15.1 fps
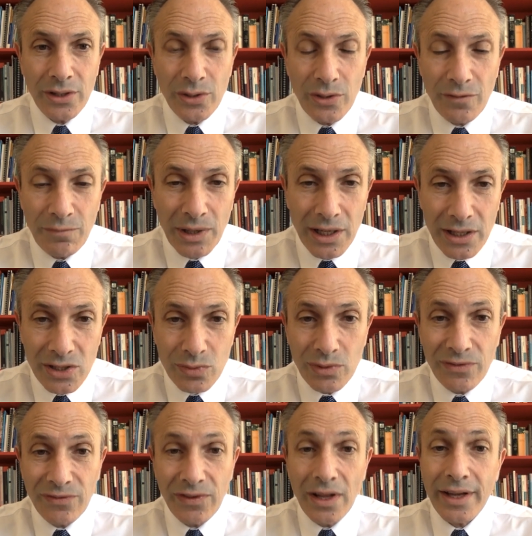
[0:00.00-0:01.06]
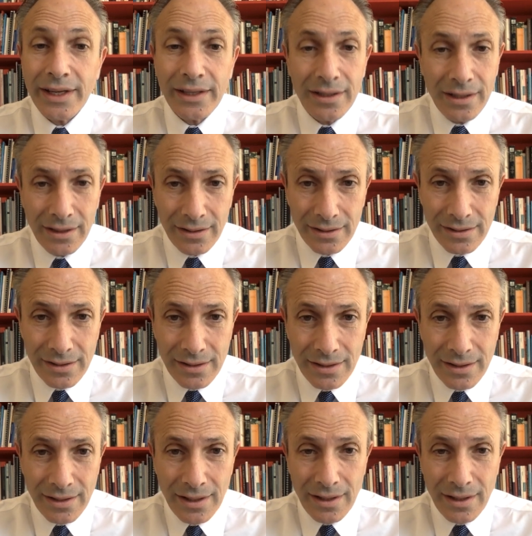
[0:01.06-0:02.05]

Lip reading: you have passed with flying colors